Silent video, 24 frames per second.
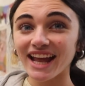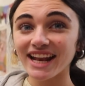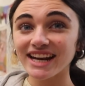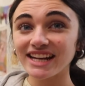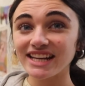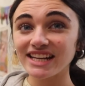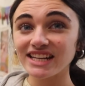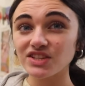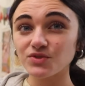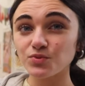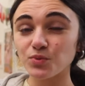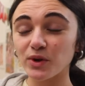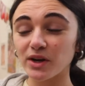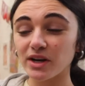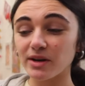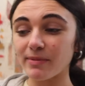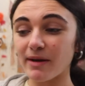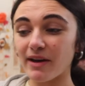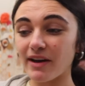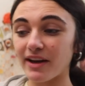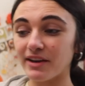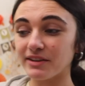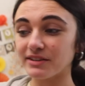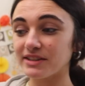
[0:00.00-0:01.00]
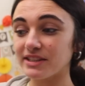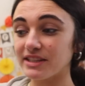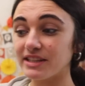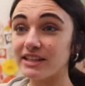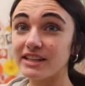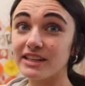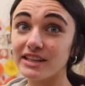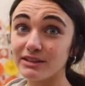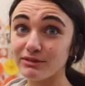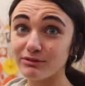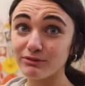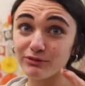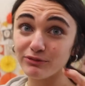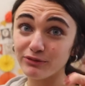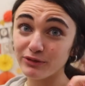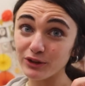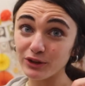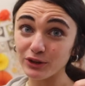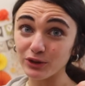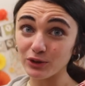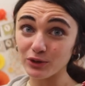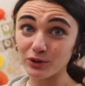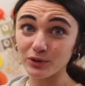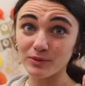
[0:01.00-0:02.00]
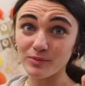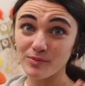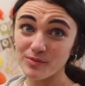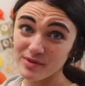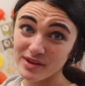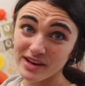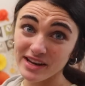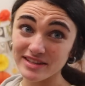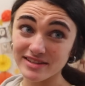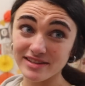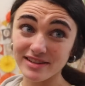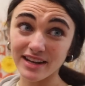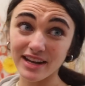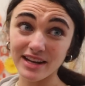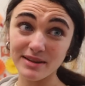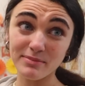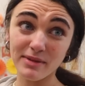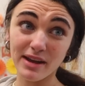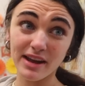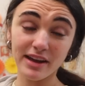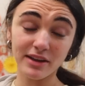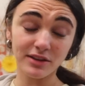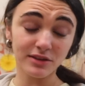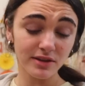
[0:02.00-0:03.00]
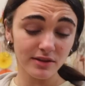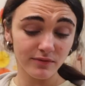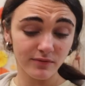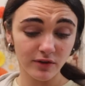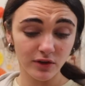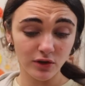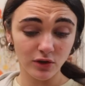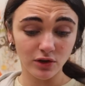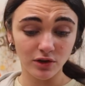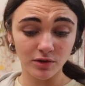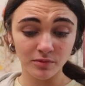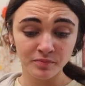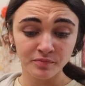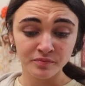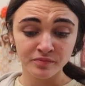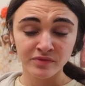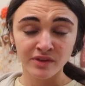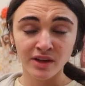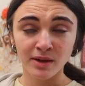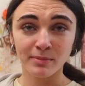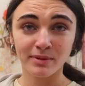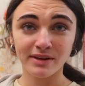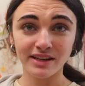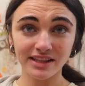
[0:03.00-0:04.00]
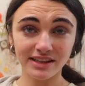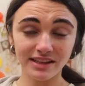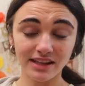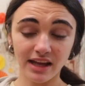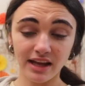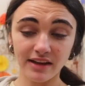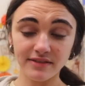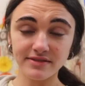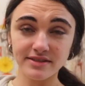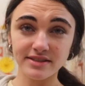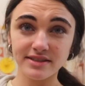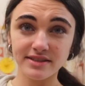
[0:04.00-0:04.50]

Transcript: And he's weird about healthy food. He doesn't like my healthy food, but he loves